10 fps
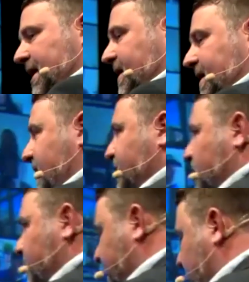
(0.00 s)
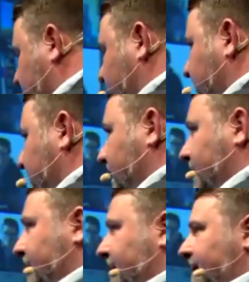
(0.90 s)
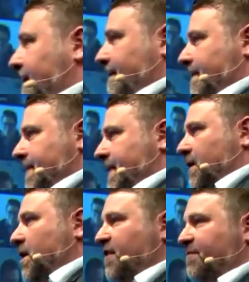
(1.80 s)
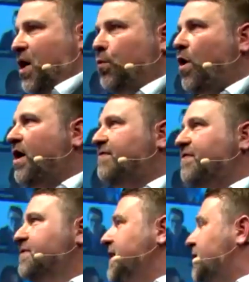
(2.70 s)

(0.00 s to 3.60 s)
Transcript: needs something, like if my wife, I think's